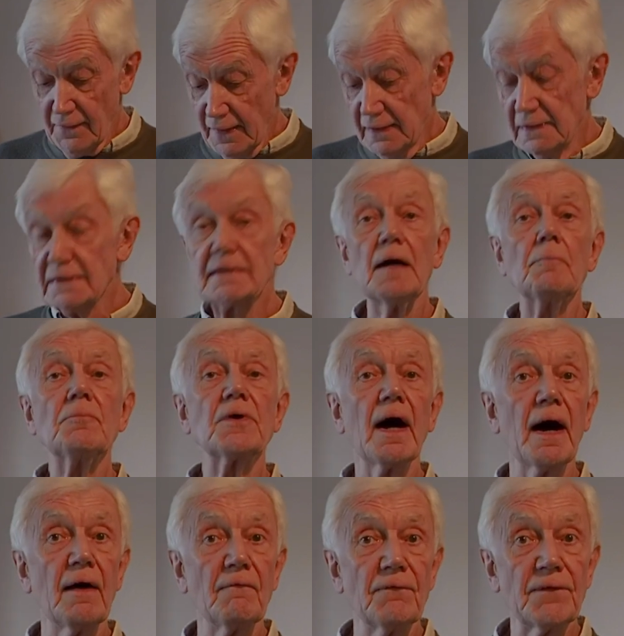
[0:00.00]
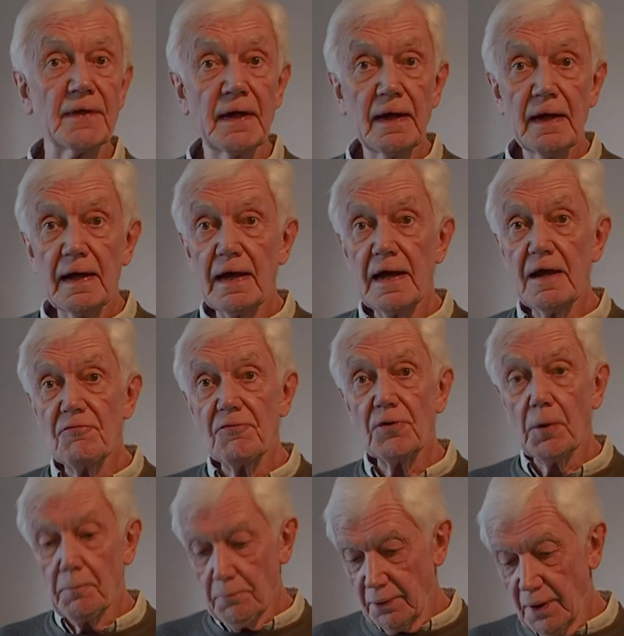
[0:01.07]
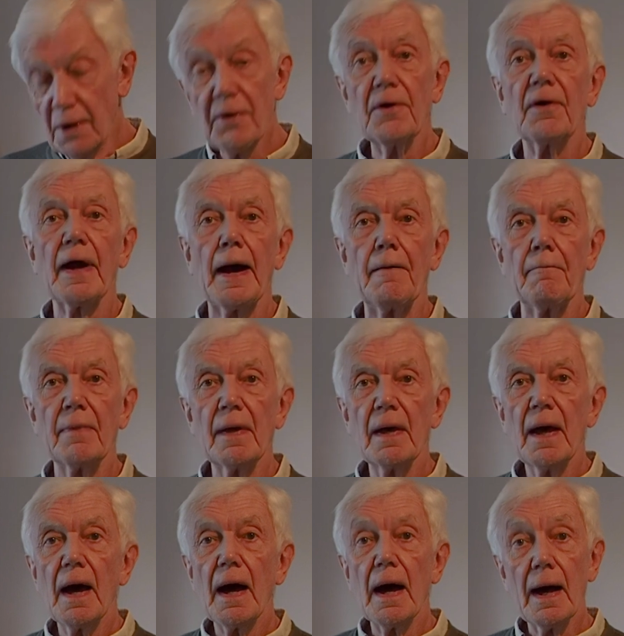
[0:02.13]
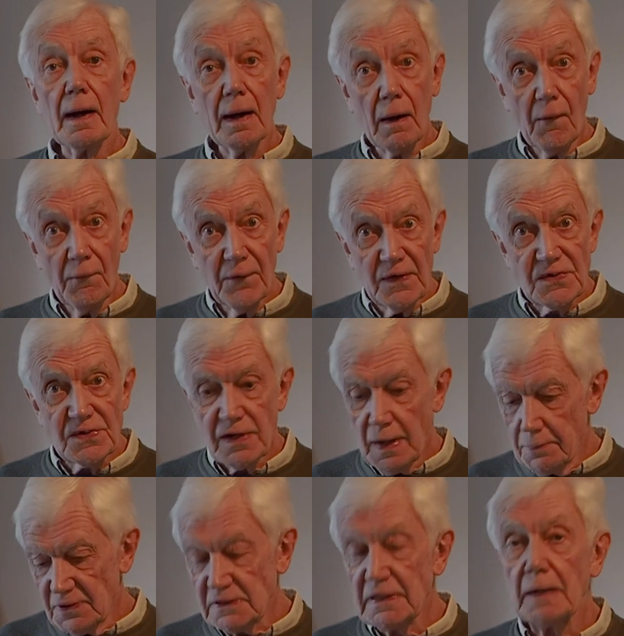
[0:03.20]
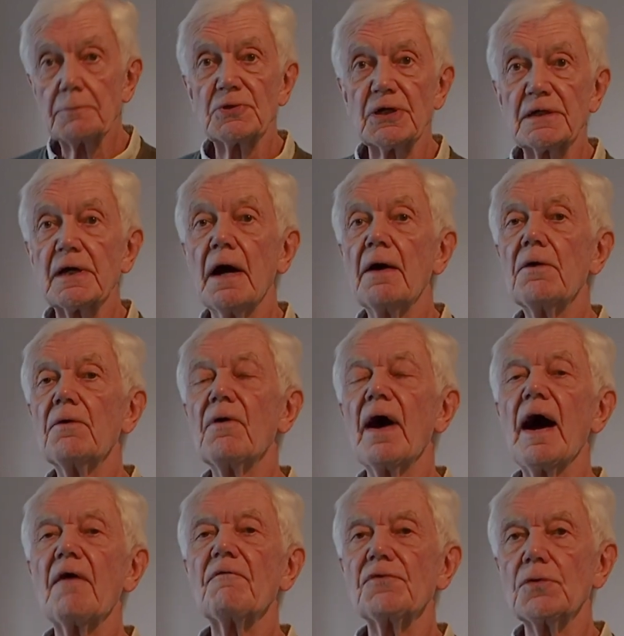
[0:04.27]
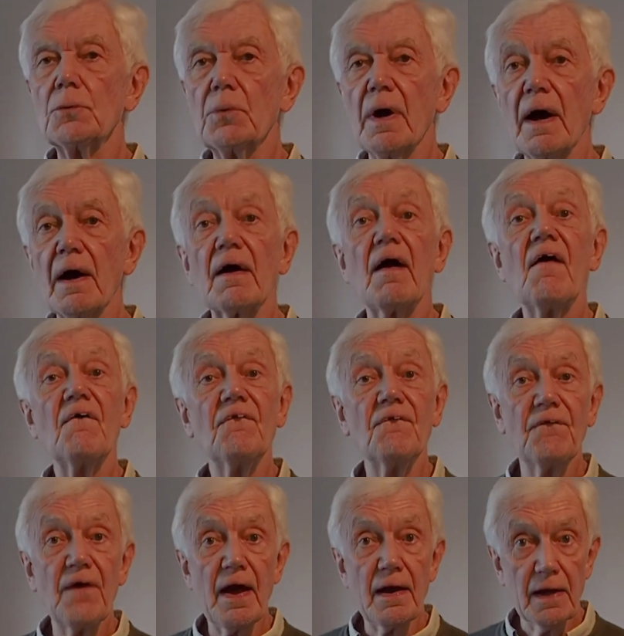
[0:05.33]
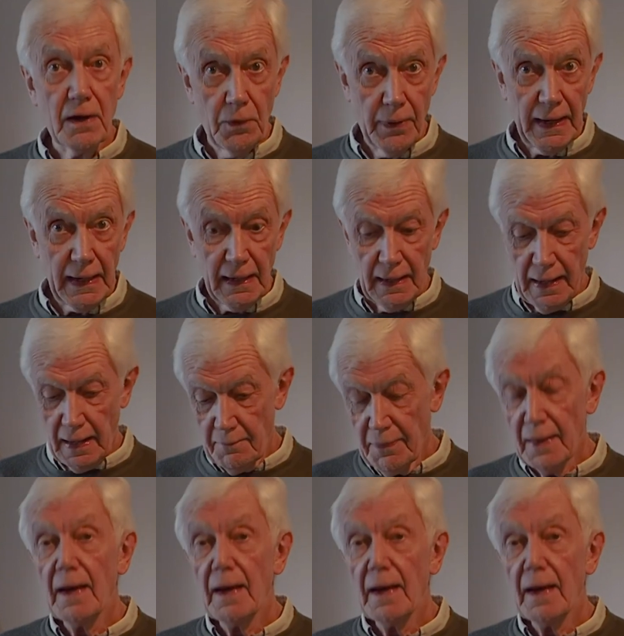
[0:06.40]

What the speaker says: And sometimes, even on program, on this type of subject, you have to work very quickly.